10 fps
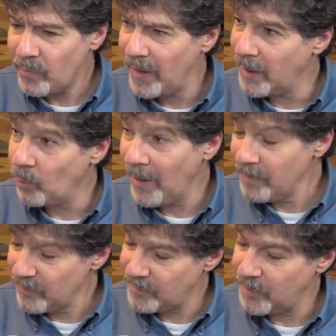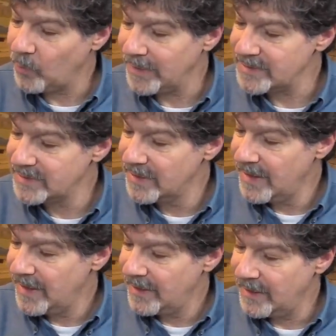And when the sequence
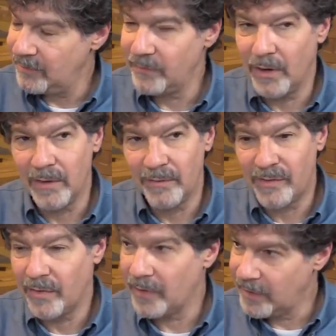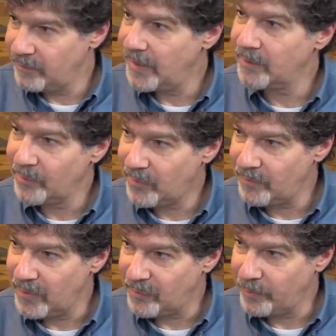involves the Confederates of
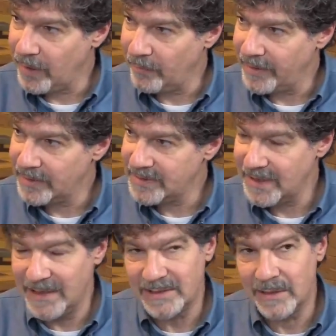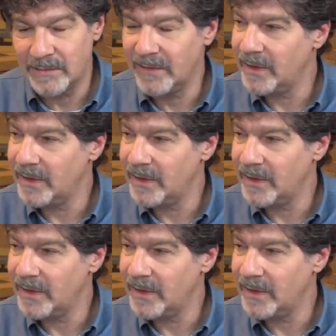the experiment saying something that